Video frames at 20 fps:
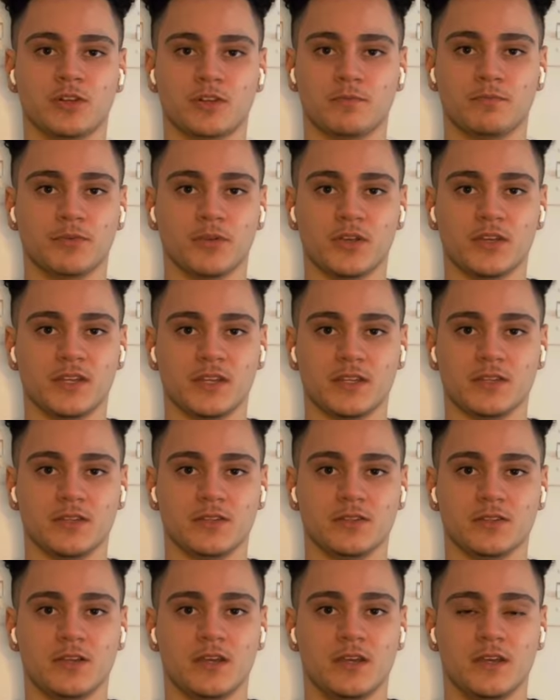look
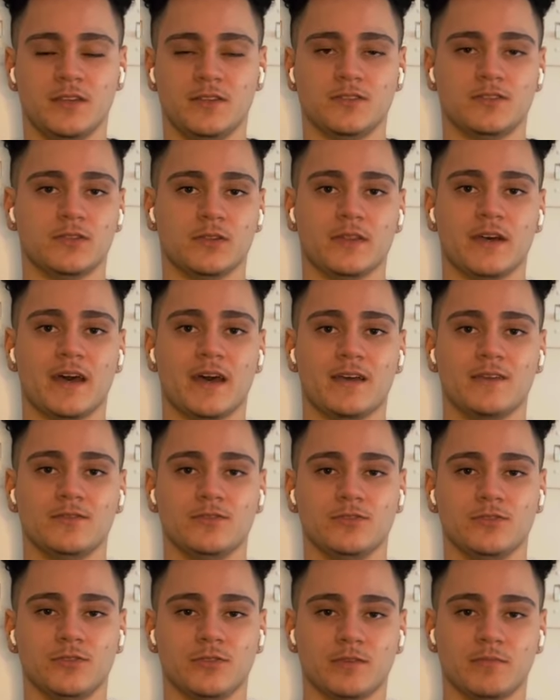pretty so that
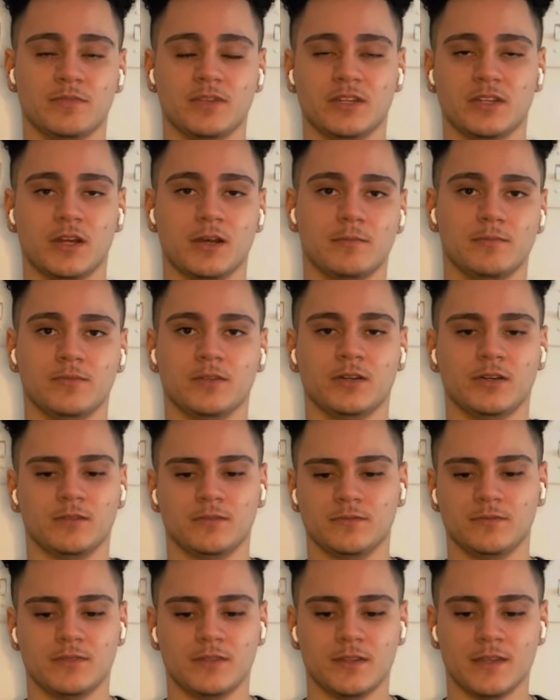you can become...
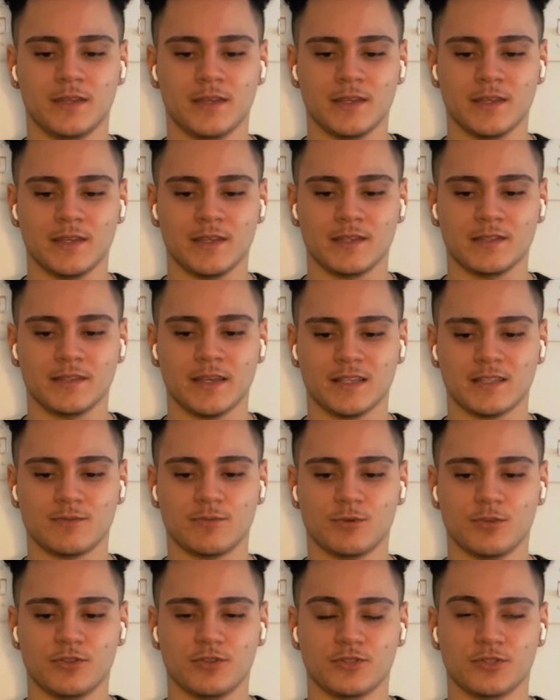No.
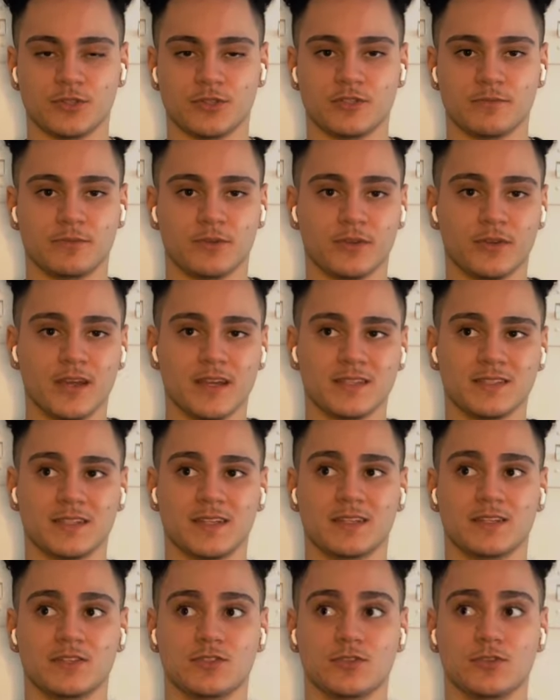That's where you start to
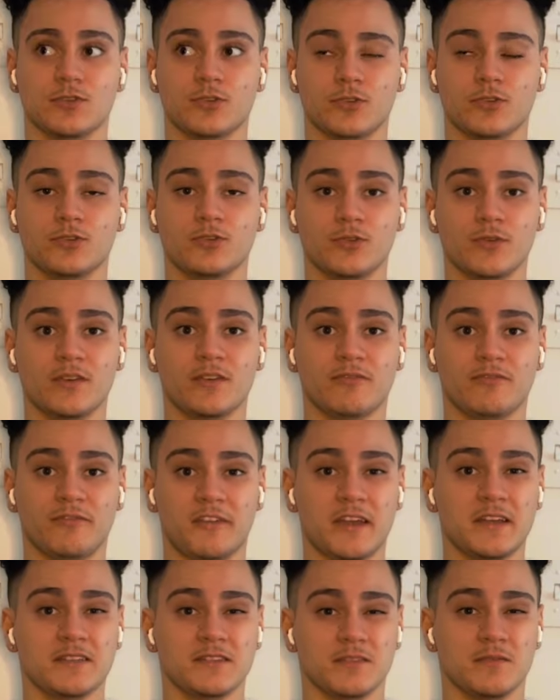procrastinate, because you're doing
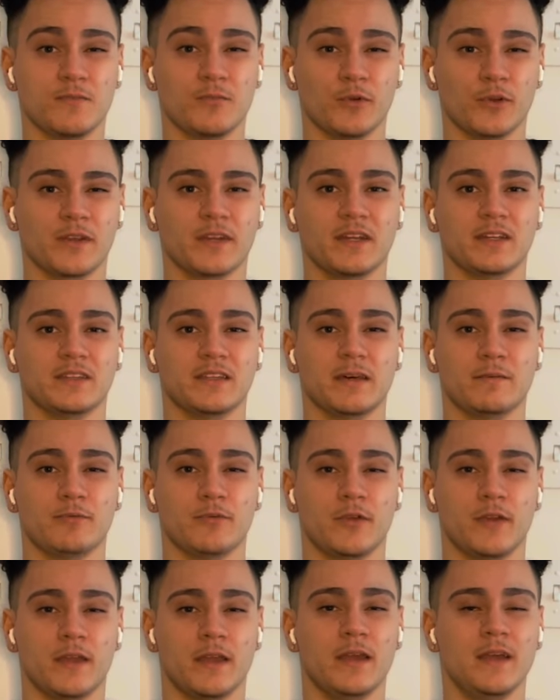phantom work at that
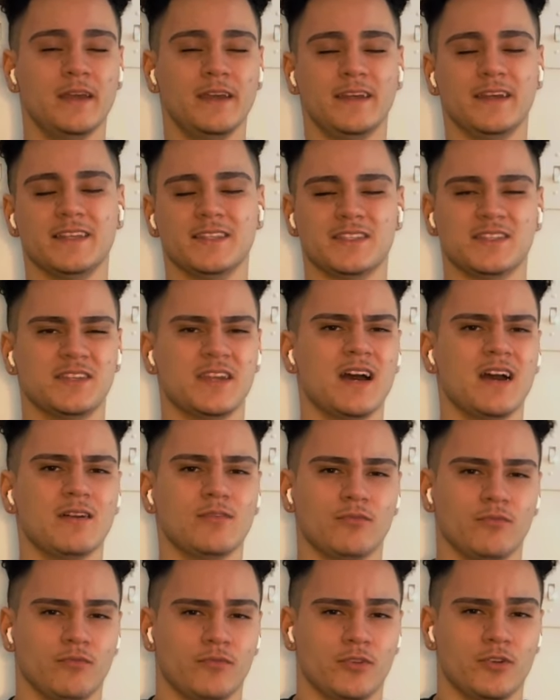point. It's
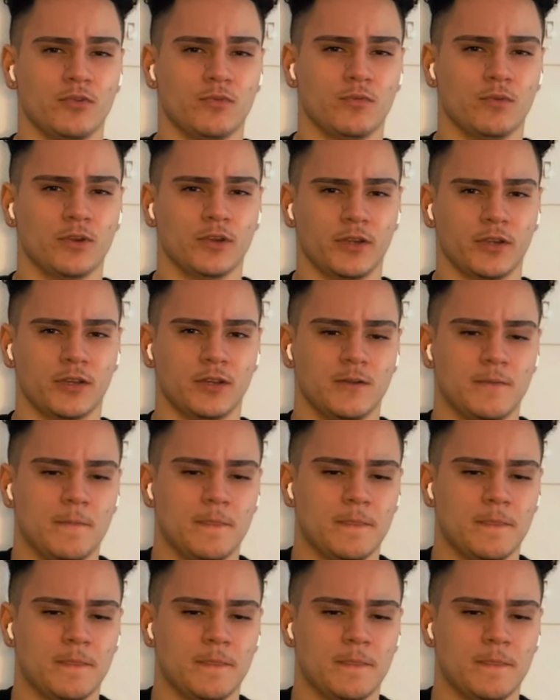not real work.